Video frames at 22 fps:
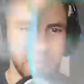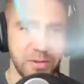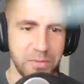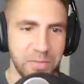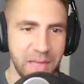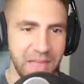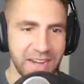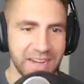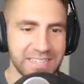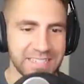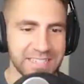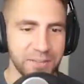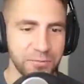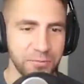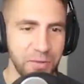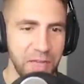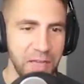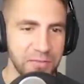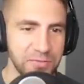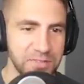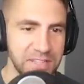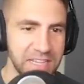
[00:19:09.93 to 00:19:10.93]
we made it to
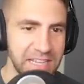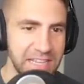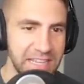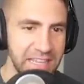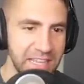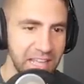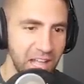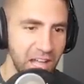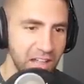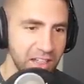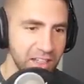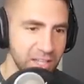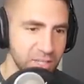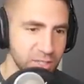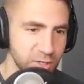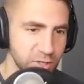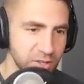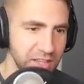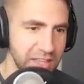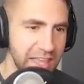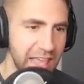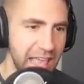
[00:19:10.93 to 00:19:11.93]
50. Let's
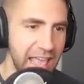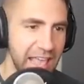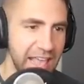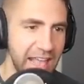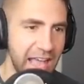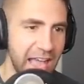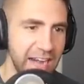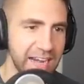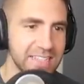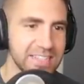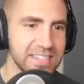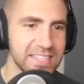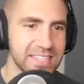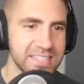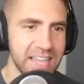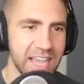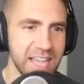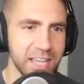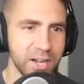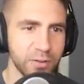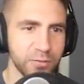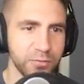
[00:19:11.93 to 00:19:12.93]
turn the gang on. Is this
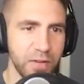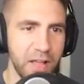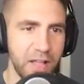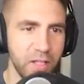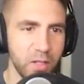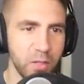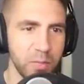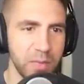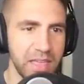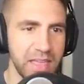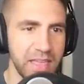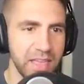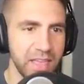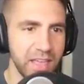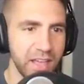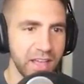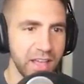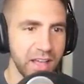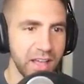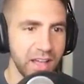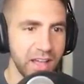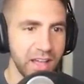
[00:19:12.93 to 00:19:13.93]
guy gonna follow me?
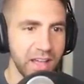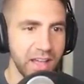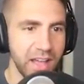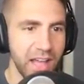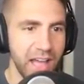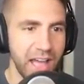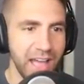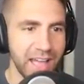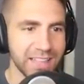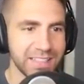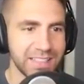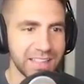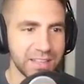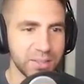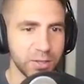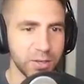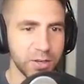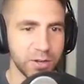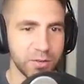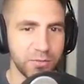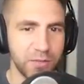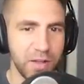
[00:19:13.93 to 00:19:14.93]
I think
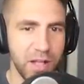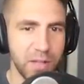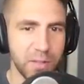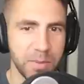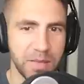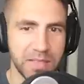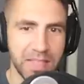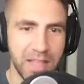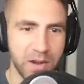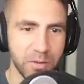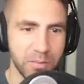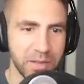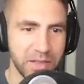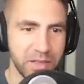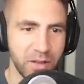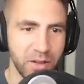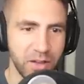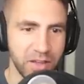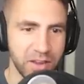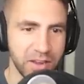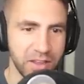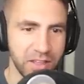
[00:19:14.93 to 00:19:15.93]
they're gonna follow me. That'll be
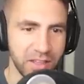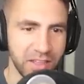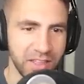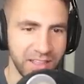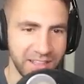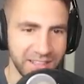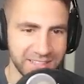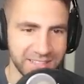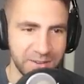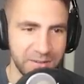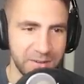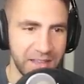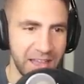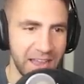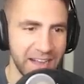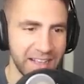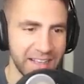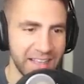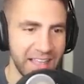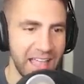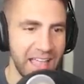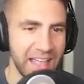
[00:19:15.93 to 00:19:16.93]
good. So we got
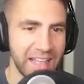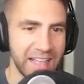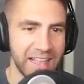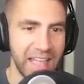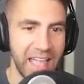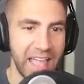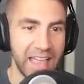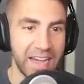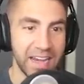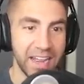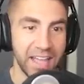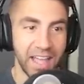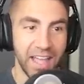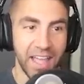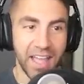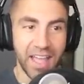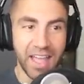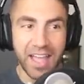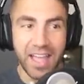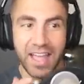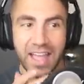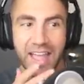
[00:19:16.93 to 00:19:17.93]
a gang again.
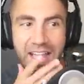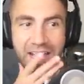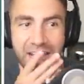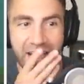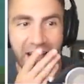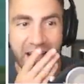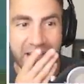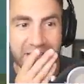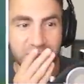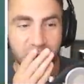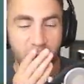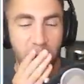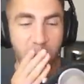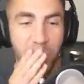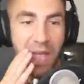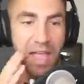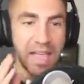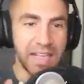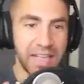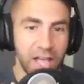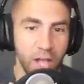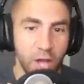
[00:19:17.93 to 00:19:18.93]
Guys,
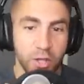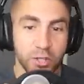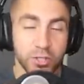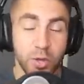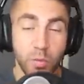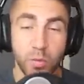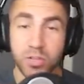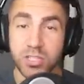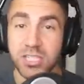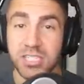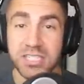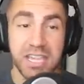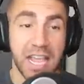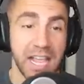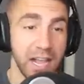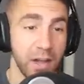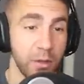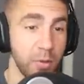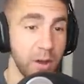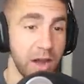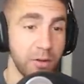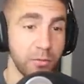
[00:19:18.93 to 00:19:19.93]
okay, so we'll just take
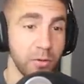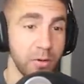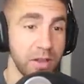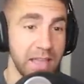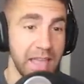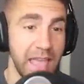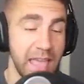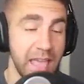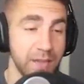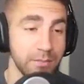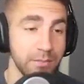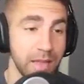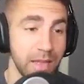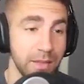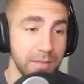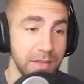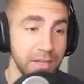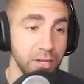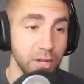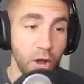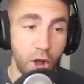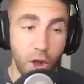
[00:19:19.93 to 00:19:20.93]
out whatever we can.
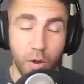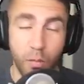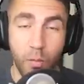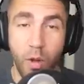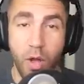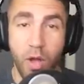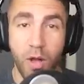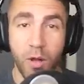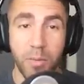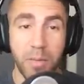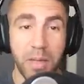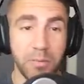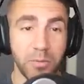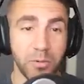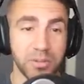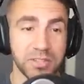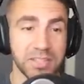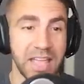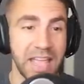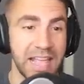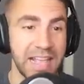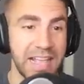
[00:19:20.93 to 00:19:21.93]
Maybe a narwhal, maybe we'll
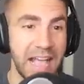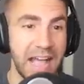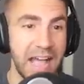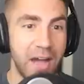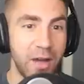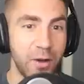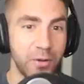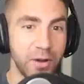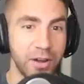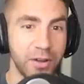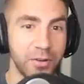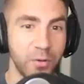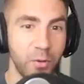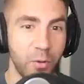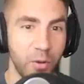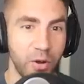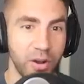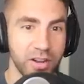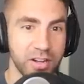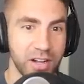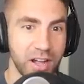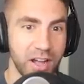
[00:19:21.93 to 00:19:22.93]
take out an
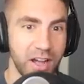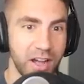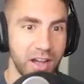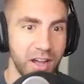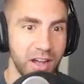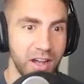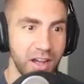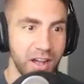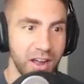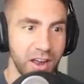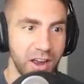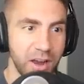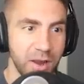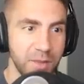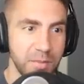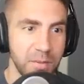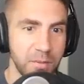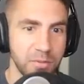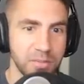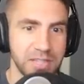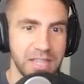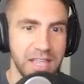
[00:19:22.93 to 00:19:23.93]
orca,
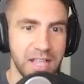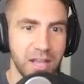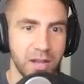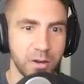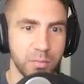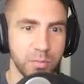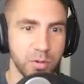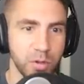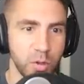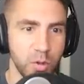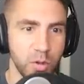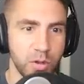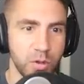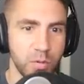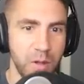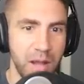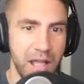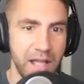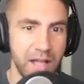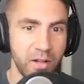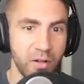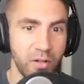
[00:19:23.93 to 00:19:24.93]
maybe we'll take out a beluga
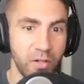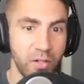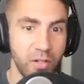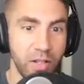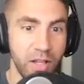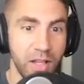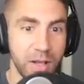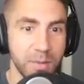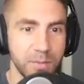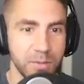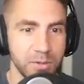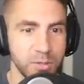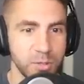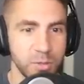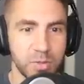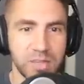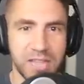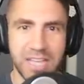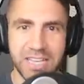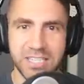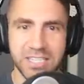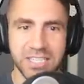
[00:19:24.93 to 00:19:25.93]
whale. But
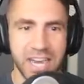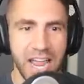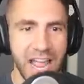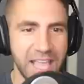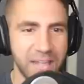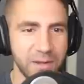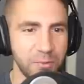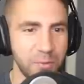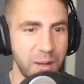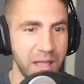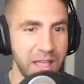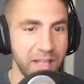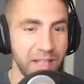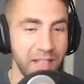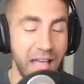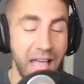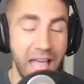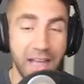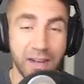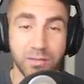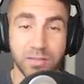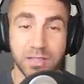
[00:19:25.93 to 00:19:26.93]
dude, that giant whale,
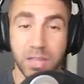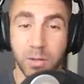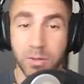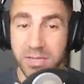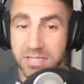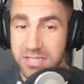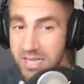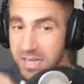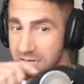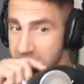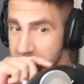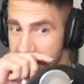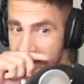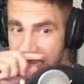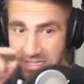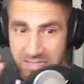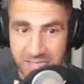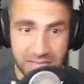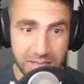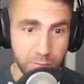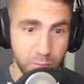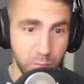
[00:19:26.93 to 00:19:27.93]
I don't think we stand a
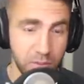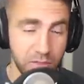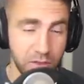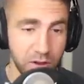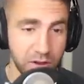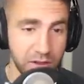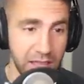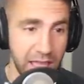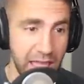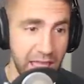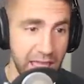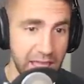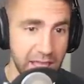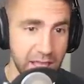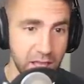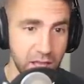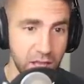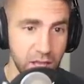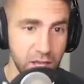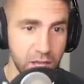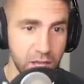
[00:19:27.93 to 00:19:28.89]
chance. Even with our gang,